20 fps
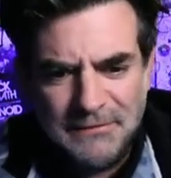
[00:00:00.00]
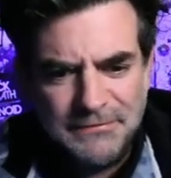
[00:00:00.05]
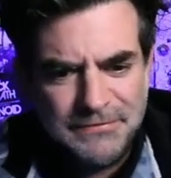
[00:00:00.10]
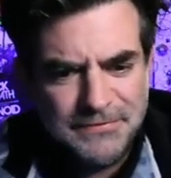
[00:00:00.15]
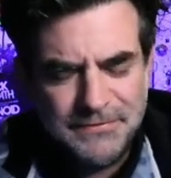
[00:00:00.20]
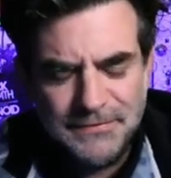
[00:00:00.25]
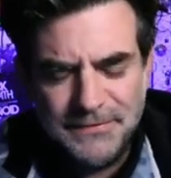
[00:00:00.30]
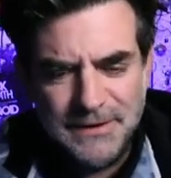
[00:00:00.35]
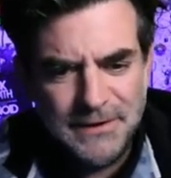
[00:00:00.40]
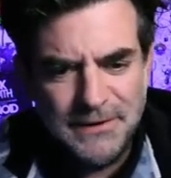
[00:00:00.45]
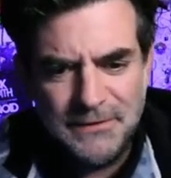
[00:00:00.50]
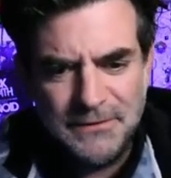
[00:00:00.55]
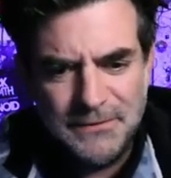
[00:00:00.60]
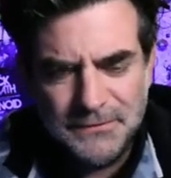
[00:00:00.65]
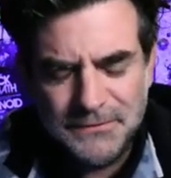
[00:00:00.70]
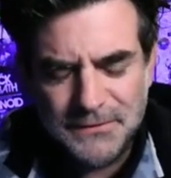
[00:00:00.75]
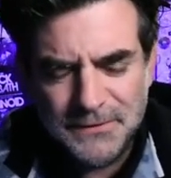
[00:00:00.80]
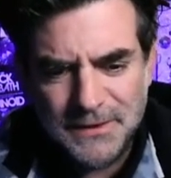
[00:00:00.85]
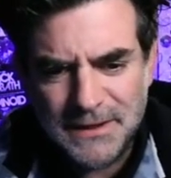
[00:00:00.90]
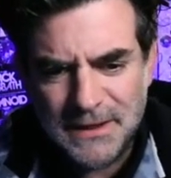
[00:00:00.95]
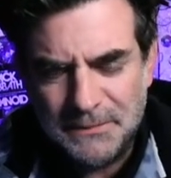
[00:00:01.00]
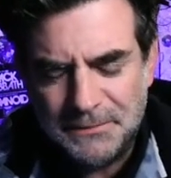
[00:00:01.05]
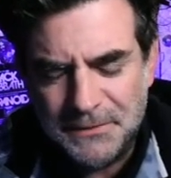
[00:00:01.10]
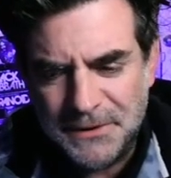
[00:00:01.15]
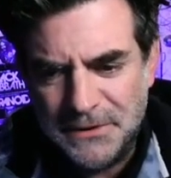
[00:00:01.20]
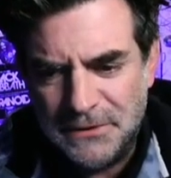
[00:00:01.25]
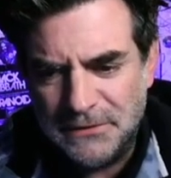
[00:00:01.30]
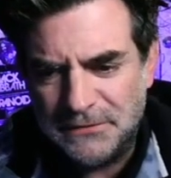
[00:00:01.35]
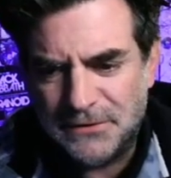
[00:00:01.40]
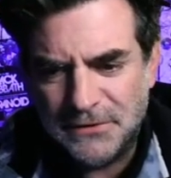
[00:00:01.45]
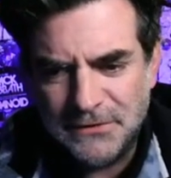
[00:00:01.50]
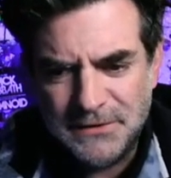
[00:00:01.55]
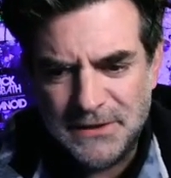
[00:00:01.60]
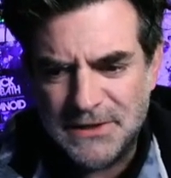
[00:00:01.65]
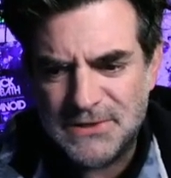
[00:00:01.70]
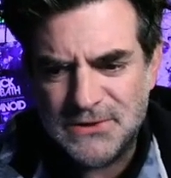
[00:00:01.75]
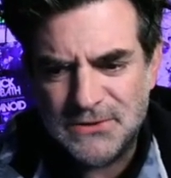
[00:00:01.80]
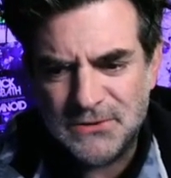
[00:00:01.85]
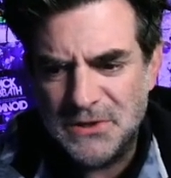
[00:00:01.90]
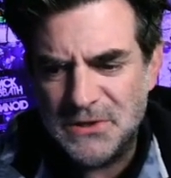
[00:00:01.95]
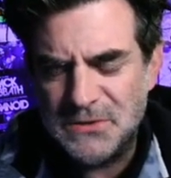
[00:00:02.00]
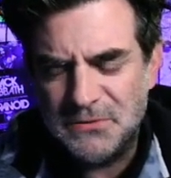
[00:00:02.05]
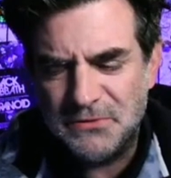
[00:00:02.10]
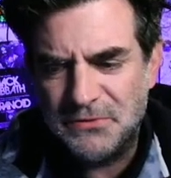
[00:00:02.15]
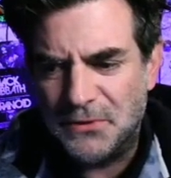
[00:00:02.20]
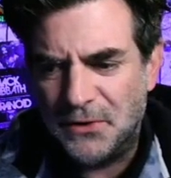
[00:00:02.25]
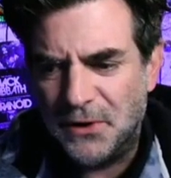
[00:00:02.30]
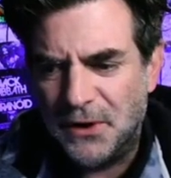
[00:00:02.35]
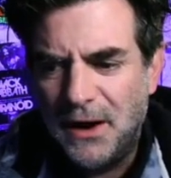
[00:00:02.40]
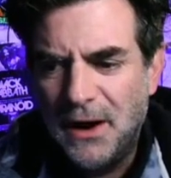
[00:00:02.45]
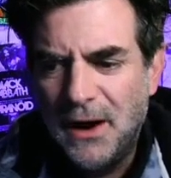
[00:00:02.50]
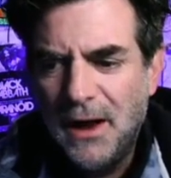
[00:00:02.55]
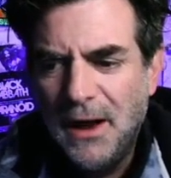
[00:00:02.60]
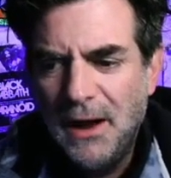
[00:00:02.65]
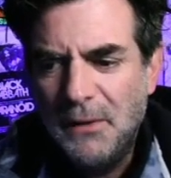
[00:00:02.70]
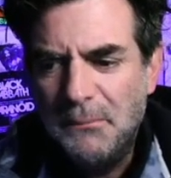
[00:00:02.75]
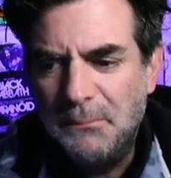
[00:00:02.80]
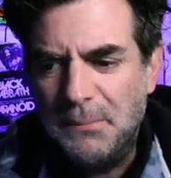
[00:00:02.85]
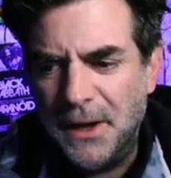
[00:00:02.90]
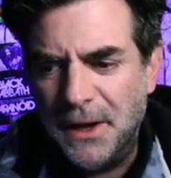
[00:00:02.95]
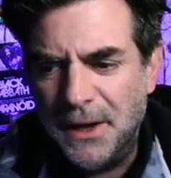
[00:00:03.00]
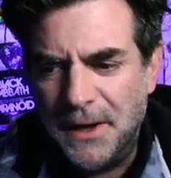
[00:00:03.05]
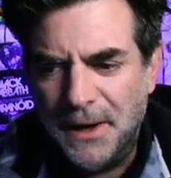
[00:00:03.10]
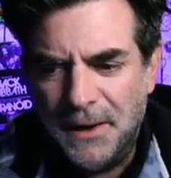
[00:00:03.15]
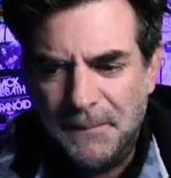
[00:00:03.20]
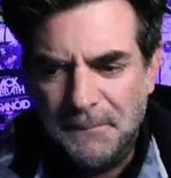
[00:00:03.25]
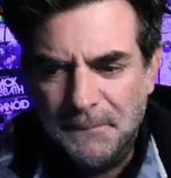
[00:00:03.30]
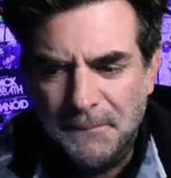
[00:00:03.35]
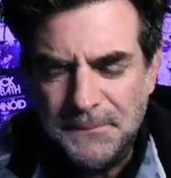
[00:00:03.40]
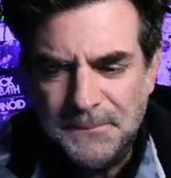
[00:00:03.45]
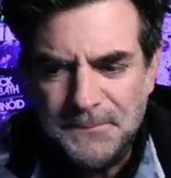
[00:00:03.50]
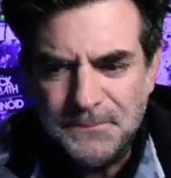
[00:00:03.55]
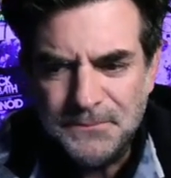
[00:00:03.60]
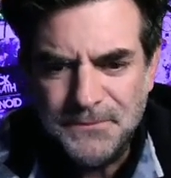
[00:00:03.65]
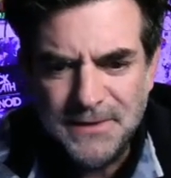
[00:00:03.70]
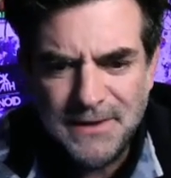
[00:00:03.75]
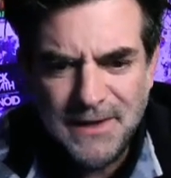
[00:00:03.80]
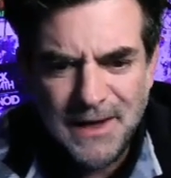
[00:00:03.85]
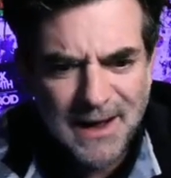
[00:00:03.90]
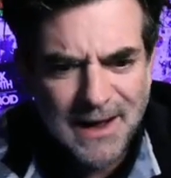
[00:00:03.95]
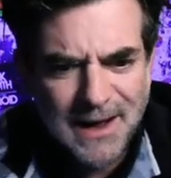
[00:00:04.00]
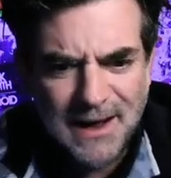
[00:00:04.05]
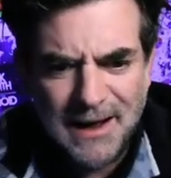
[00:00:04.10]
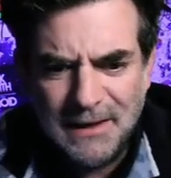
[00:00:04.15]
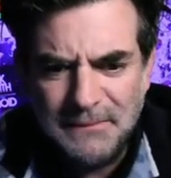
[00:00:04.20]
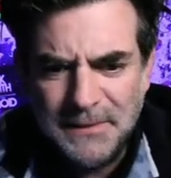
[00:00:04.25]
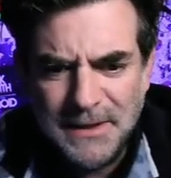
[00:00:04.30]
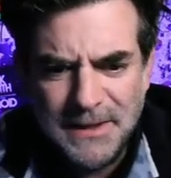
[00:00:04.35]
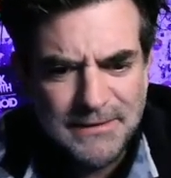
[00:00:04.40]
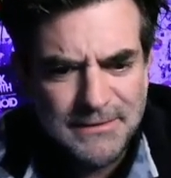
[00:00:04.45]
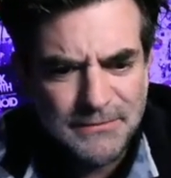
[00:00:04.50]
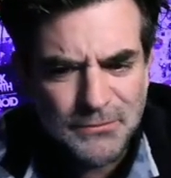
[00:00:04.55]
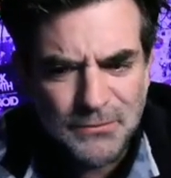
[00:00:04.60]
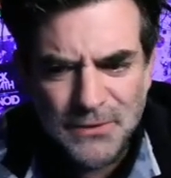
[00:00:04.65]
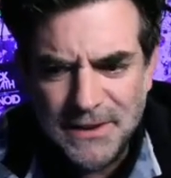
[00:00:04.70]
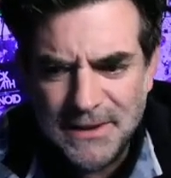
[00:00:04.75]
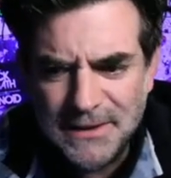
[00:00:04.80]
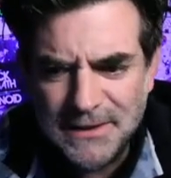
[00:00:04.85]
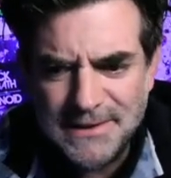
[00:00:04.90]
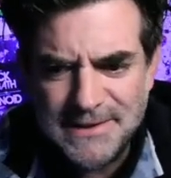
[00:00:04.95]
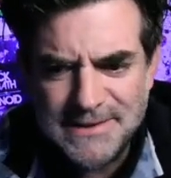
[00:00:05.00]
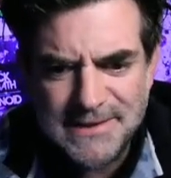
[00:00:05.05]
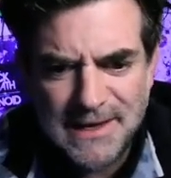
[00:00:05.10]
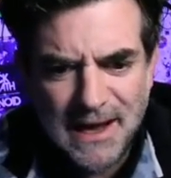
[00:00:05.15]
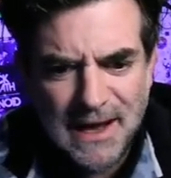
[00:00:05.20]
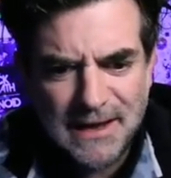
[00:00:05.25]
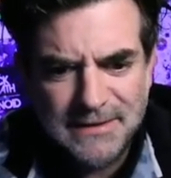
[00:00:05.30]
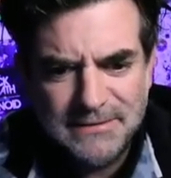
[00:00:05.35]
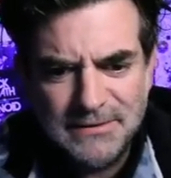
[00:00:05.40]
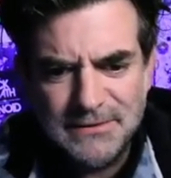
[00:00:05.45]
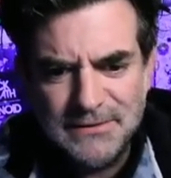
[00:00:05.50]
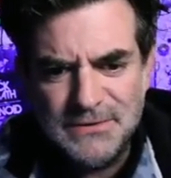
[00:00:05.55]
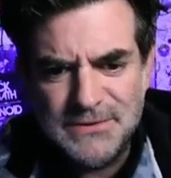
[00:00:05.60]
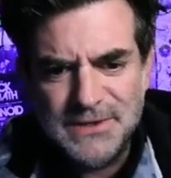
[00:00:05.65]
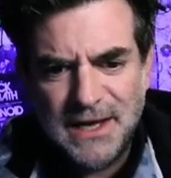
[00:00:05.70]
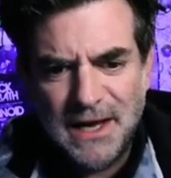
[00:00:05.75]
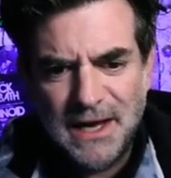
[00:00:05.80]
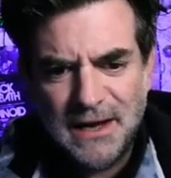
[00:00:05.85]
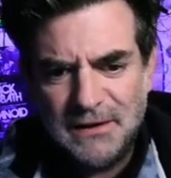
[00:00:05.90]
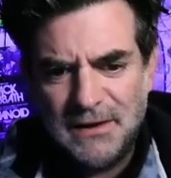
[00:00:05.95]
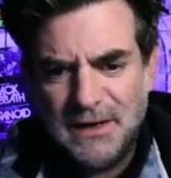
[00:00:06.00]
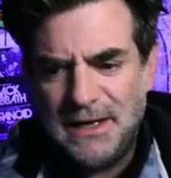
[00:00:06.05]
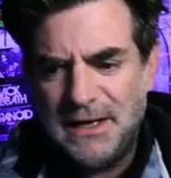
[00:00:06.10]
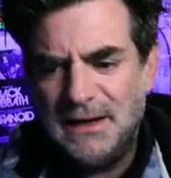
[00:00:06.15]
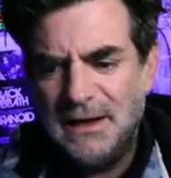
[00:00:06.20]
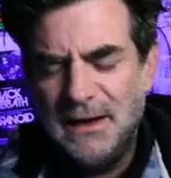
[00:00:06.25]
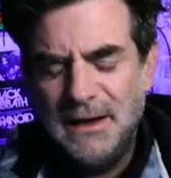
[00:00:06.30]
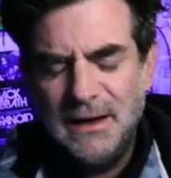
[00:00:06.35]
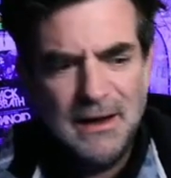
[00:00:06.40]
you know, a couple of you have heard these stories before, but yeah, I mean, really sad to lose Gary.